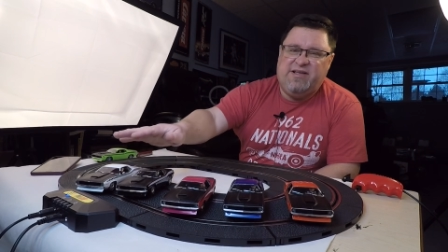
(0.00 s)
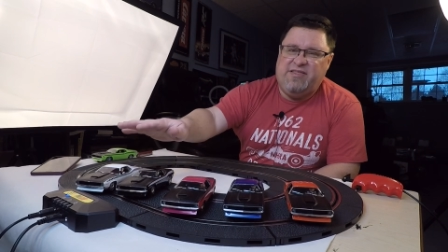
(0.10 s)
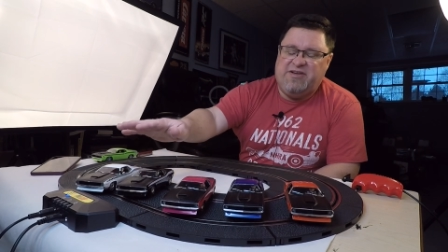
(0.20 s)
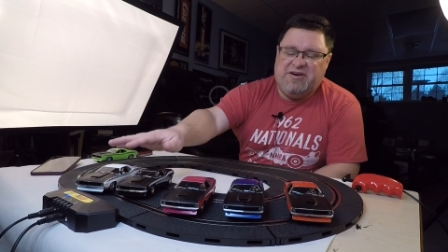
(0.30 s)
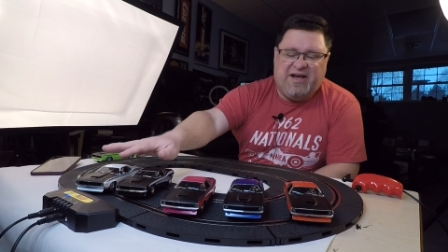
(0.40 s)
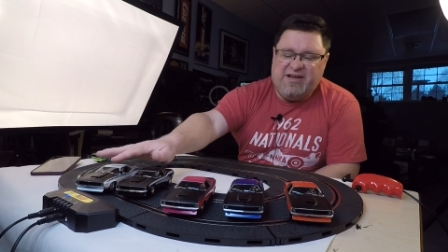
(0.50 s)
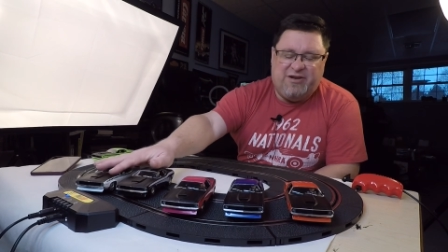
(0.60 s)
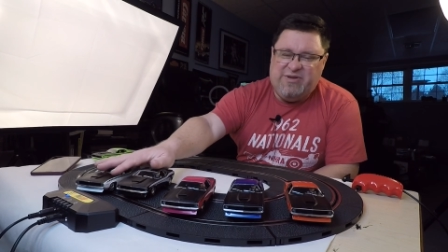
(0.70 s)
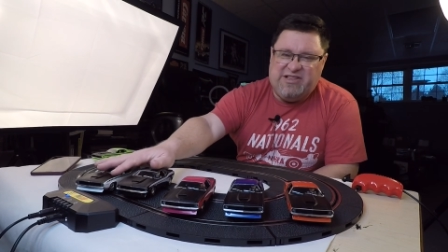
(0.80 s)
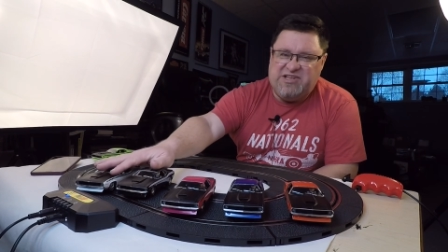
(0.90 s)
They're not going to
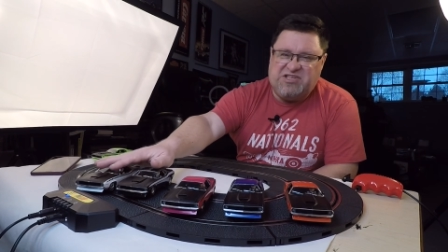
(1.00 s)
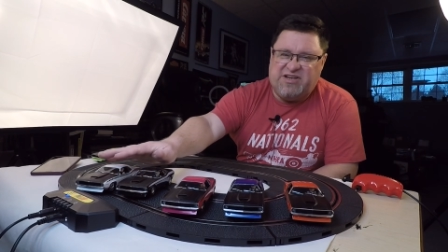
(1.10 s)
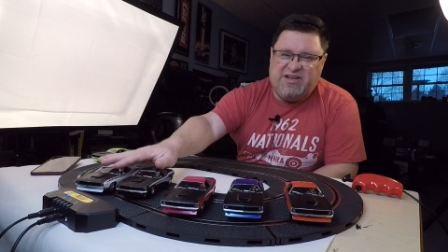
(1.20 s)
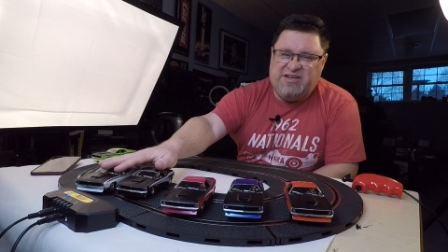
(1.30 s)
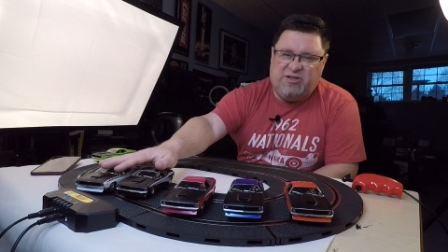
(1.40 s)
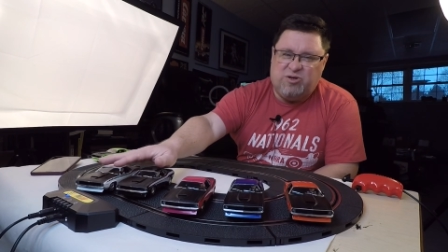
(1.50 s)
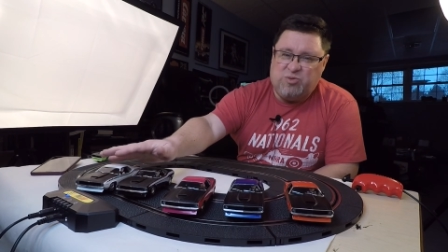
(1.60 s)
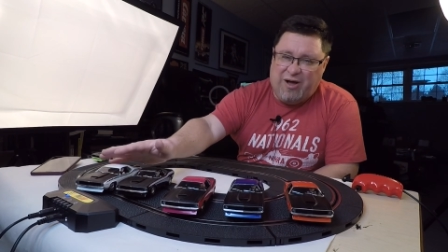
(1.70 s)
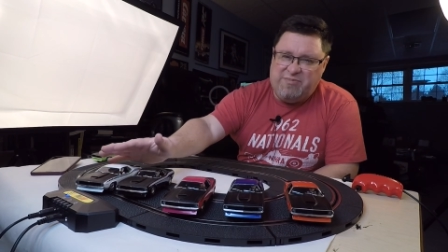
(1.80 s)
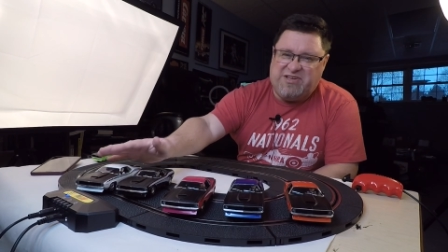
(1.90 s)
be listed on dealers'
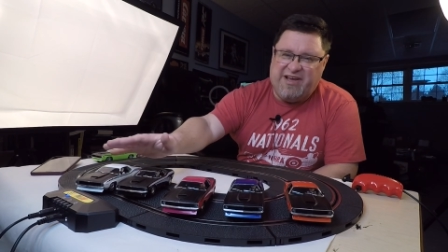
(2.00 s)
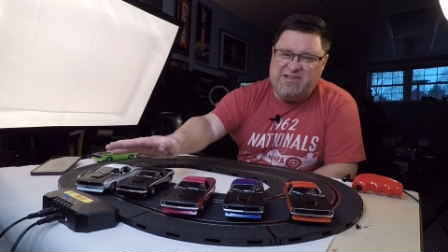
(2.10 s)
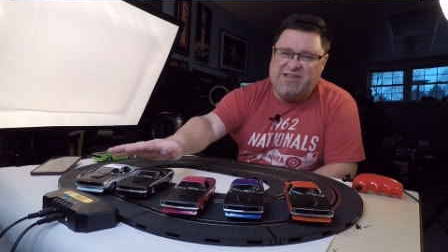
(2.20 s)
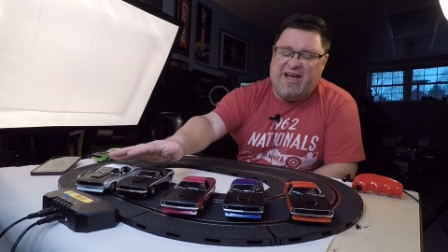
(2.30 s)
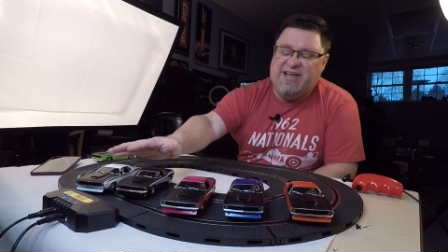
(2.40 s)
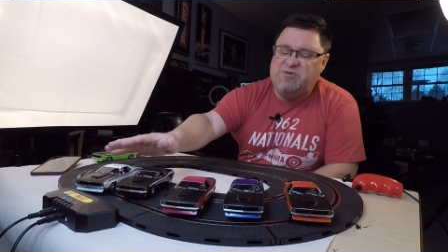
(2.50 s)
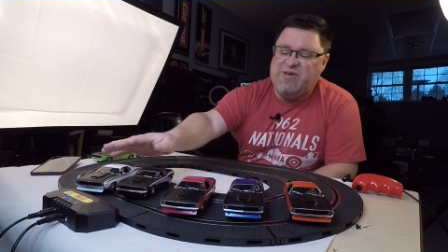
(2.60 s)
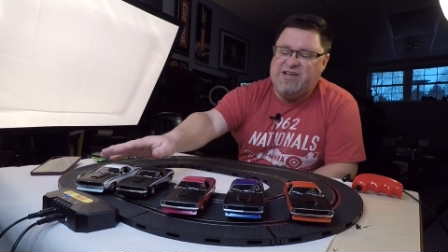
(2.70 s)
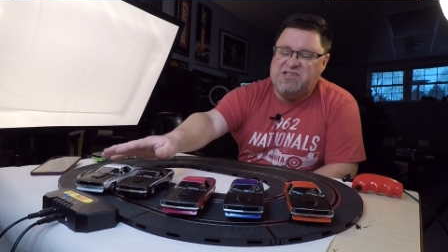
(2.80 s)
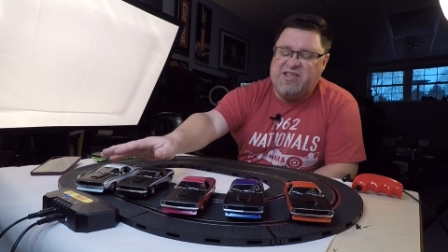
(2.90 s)
websites, guys,
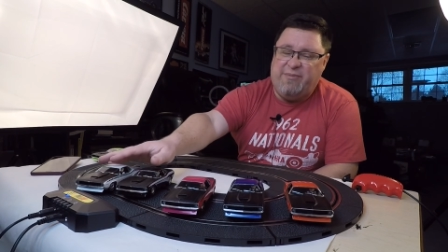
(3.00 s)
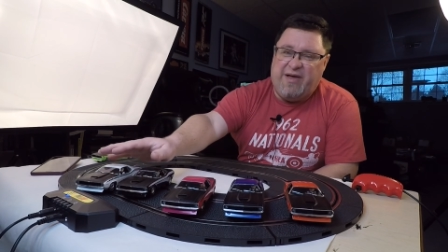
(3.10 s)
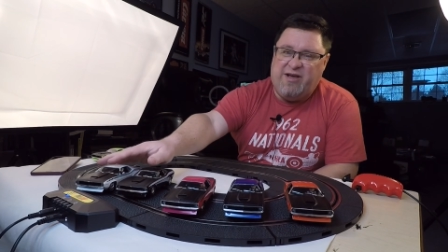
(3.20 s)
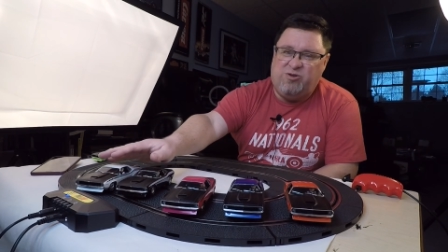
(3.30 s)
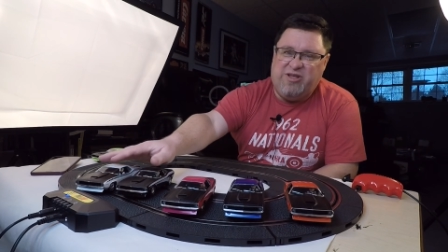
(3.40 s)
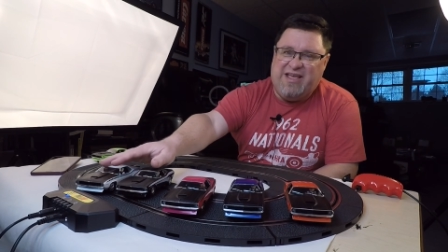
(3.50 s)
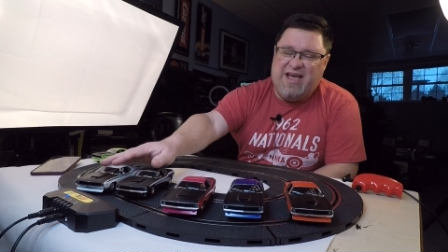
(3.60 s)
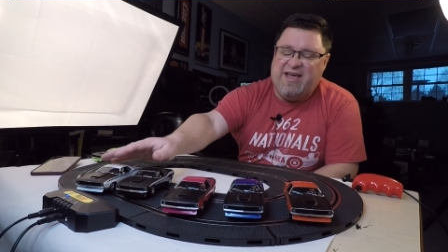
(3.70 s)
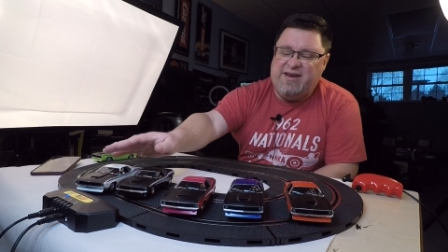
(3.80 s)
because they may only get